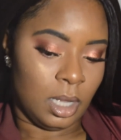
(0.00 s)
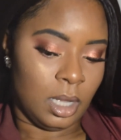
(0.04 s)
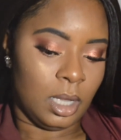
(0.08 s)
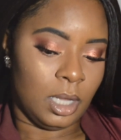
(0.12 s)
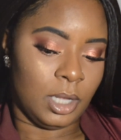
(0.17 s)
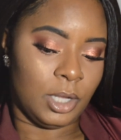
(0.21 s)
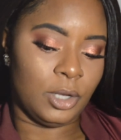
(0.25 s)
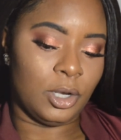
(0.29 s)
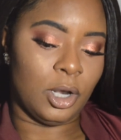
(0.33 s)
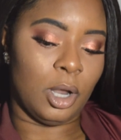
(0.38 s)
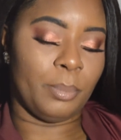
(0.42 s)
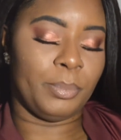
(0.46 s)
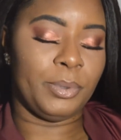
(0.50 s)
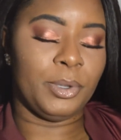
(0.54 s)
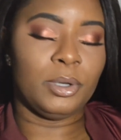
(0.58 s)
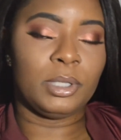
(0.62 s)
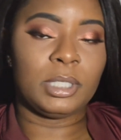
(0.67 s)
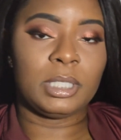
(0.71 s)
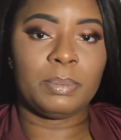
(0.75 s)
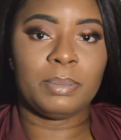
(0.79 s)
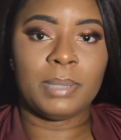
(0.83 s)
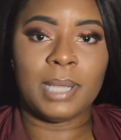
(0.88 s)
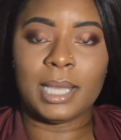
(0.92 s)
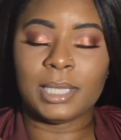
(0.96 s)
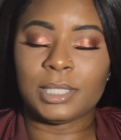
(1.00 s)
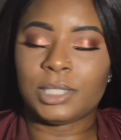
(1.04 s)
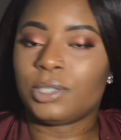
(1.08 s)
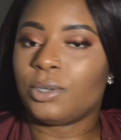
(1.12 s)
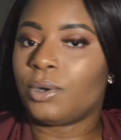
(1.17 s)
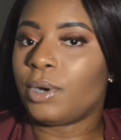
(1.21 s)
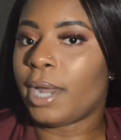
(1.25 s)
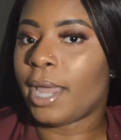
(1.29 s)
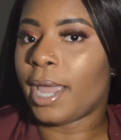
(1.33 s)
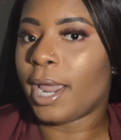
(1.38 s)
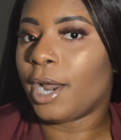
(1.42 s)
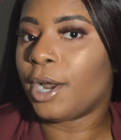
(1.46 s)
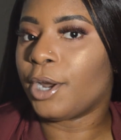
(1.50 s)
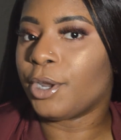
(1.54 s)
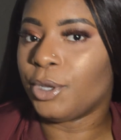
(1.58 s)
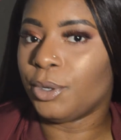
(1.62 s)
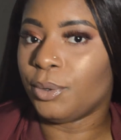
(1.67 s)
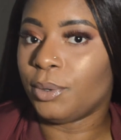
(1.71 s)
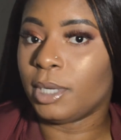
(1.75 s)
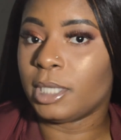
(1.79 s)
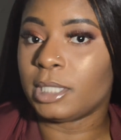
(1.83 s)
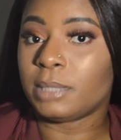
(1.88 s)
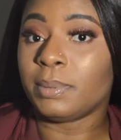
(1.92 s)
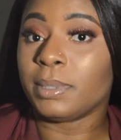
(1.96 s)
you know, beauty supply store hair
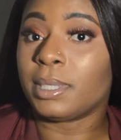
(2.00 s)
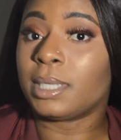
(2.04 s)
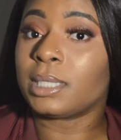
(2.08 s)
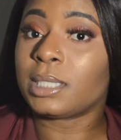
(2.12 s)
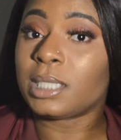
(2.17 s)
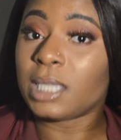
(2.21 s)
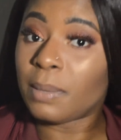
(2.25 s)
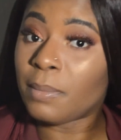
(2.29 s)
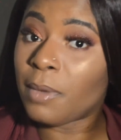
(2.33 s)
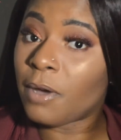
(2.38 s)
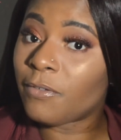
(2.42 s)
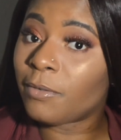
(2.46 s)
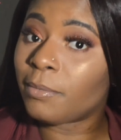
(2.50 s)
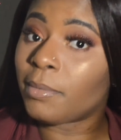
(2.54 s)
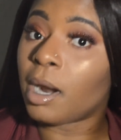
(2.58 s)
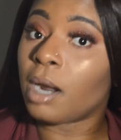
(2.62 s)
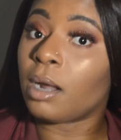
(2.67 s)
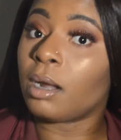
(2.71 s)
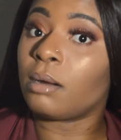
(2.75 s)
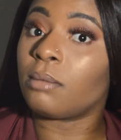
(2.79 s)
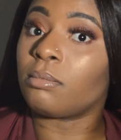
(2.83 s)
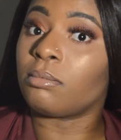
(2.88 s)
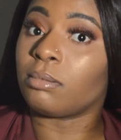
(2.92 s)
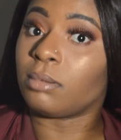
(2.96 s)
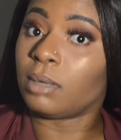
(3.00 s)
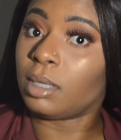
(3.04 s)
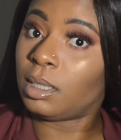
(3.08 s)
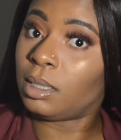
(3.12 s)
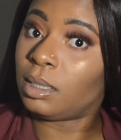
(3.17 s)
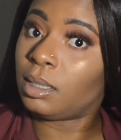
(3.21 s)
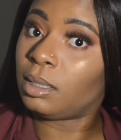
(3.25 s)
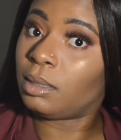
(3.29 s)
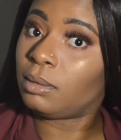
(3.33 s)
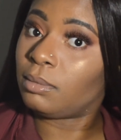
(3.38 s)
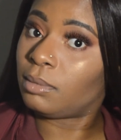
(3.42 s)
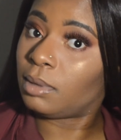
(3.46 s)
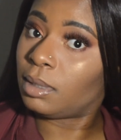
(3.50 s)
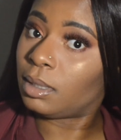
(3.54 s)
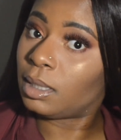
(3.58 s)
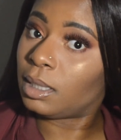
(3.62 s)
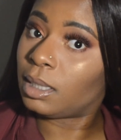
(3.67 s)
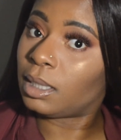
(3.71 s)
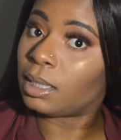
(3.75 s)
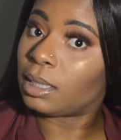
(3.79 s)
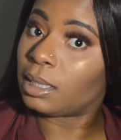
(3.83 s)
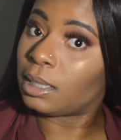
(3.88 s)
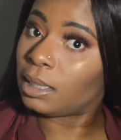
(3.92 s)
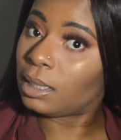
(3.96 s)
units, because some of them are really,
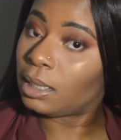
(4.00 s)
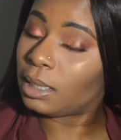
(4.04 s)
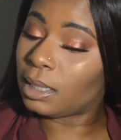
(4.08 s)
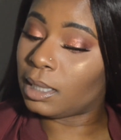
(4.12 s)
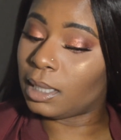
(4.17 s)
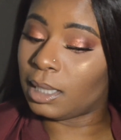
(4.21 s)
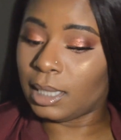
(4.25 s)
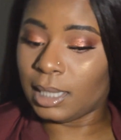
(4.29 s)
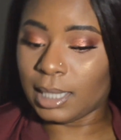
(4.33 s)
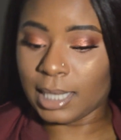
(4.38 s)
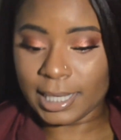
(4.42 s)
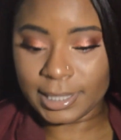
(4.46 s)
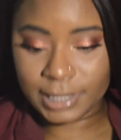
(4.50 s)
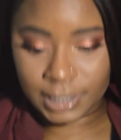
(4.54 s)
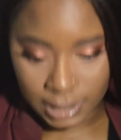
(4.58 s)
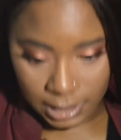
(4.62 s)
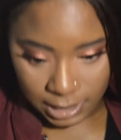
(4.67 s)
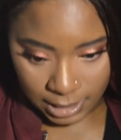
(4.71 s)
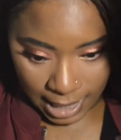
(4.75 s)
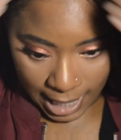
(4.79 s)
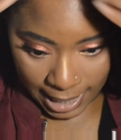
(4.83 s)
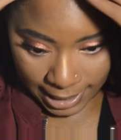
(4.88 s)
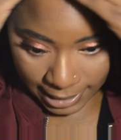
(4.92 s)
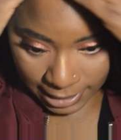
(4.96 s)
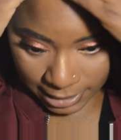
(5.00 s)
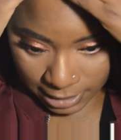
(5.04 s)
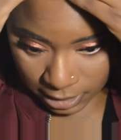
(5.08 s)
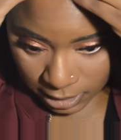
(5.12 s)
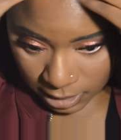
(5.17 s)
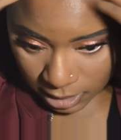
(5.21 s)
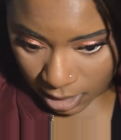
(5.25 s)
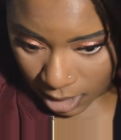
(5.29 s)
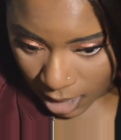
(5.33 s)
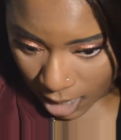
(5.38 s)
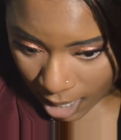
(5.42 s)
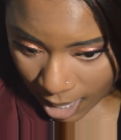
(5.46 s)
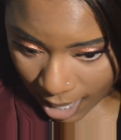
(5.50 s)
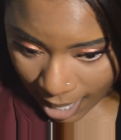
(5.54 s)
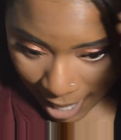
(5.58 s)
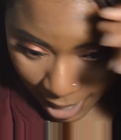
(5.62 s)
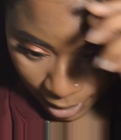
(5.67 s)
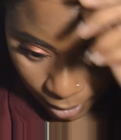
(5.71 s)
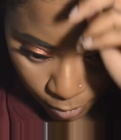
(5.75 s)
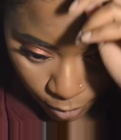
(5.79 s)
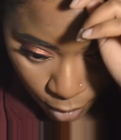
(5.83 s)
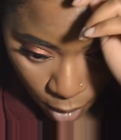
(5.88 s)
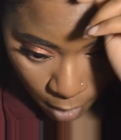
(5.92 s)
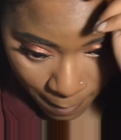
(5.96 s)
really good. It's just, I
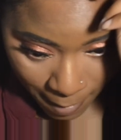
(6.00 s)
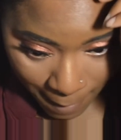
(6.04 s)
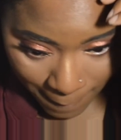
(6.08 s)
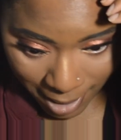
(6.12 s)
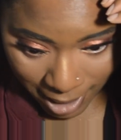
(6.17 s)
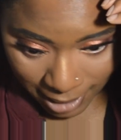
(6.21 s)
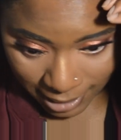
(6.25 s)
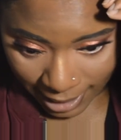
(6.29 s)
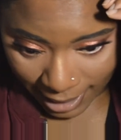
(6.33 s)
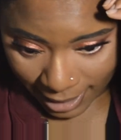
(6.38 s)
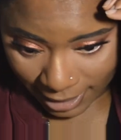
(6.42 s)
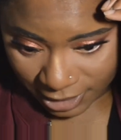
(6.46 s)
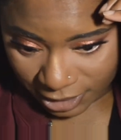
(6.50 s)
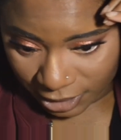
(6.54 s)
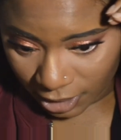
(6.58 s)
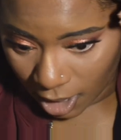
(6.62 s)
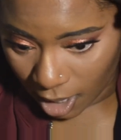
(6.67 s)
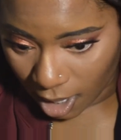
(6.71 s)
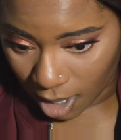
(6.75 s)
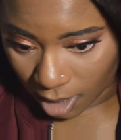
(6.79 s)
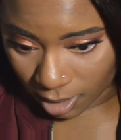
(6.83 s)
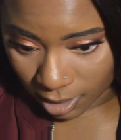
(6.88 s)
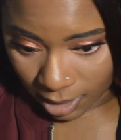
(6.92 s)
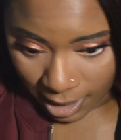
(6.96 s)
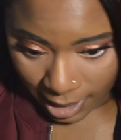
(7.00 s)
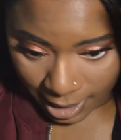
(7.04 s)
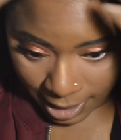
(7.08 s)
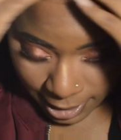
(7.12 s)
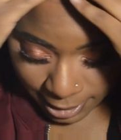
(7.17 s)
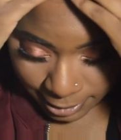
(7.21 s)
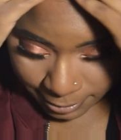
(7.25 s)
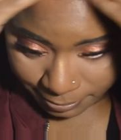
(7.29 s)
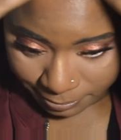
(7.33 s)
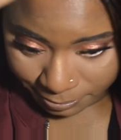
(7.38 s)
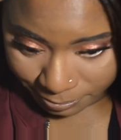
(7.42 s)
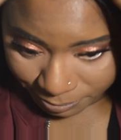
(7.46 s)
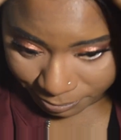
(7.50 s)
don't know about my lace, y'all. Like,